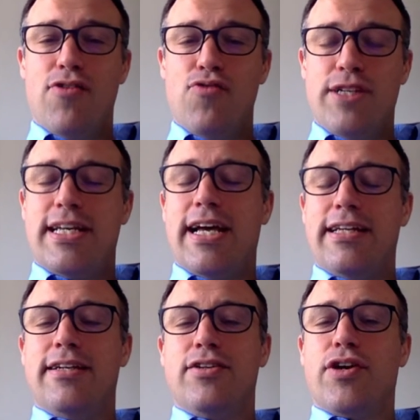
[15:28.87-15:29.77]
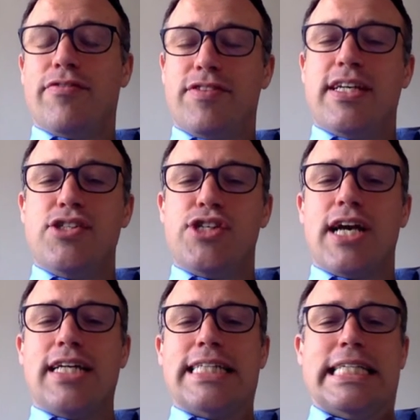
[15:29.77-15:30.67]
retain
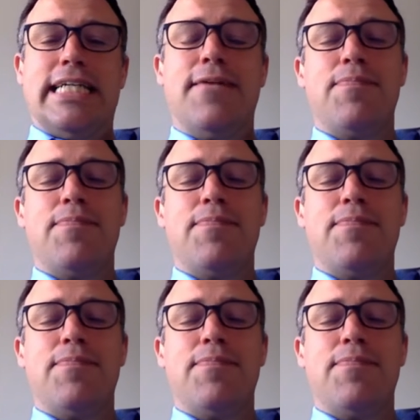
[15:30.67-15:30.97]
confidentiality.